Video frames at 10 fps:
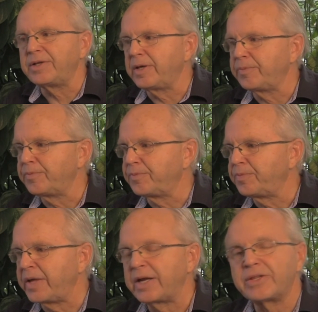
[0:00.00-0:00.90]
he
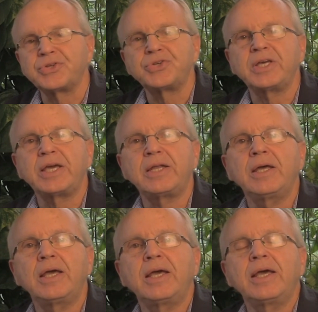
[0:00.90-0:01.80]
planted the seed,
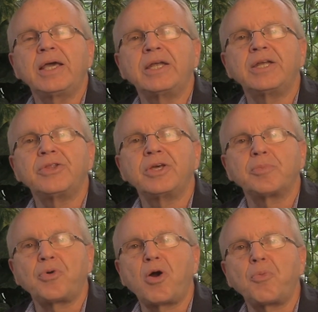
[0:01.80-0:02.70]
he did the
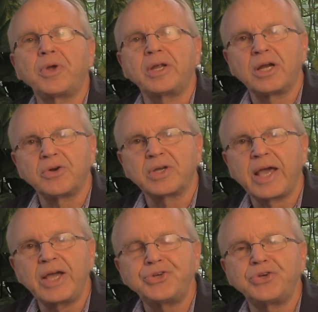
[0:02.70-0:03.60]
appropriate
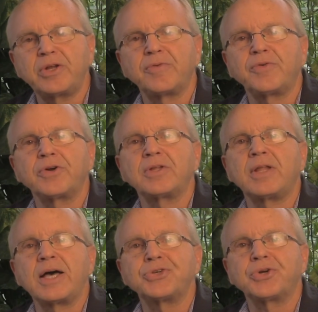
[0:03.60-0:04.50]
irrigation and
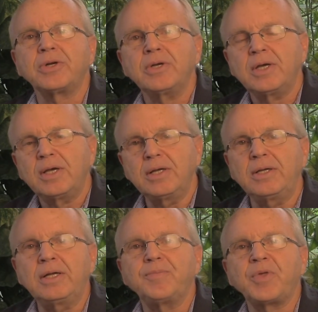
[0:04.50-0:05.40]
fertilizer,
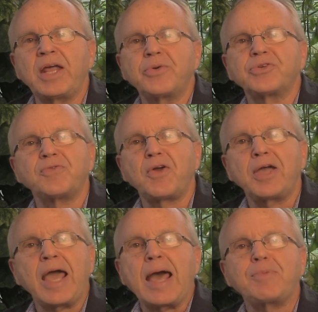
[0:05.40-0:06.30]
and he was a
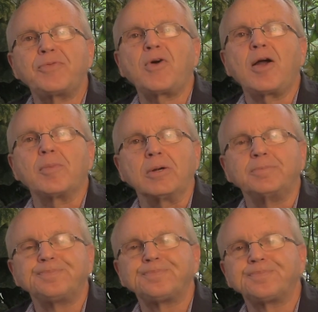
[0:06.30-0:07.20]
very happy farmer.
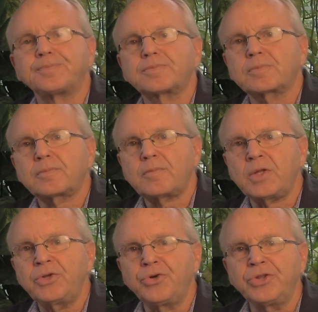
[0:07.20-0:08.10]

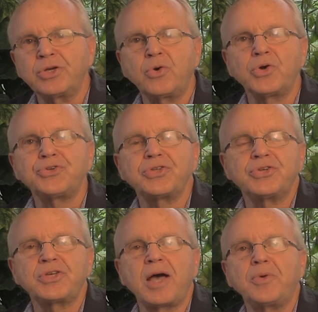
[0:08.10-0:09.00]
During the course of the
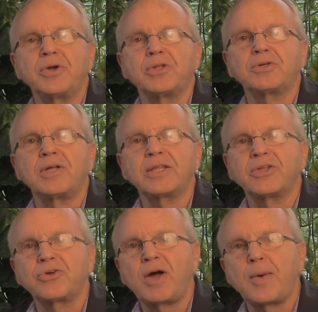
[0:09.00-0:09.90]
summer, it looked like
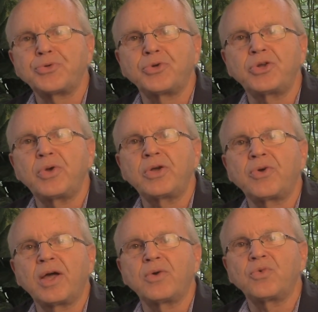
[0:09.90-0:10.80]
the crops were doing
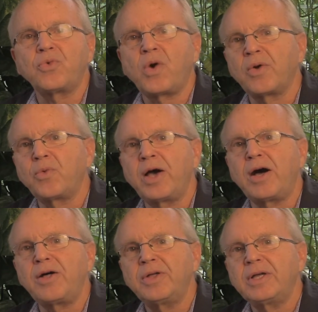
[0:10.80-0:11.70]
quite
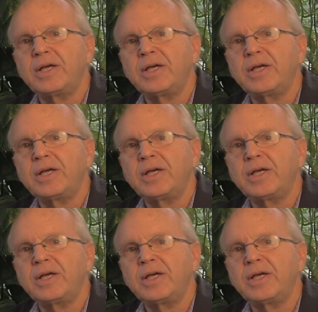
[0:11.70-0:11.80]
well,